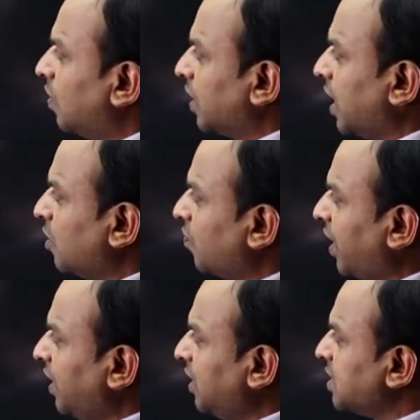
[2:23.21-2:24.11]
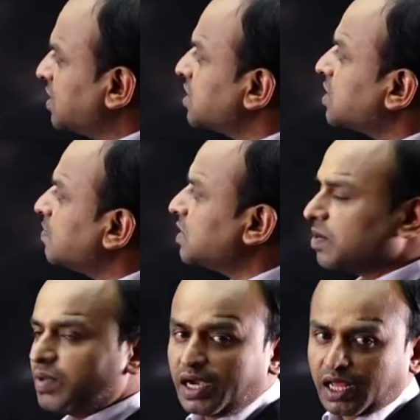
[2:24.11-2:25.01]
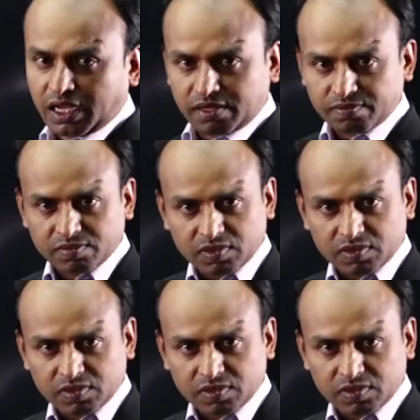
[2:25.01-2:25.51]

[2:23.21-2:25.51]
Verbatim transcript: Okay, to find the system stability.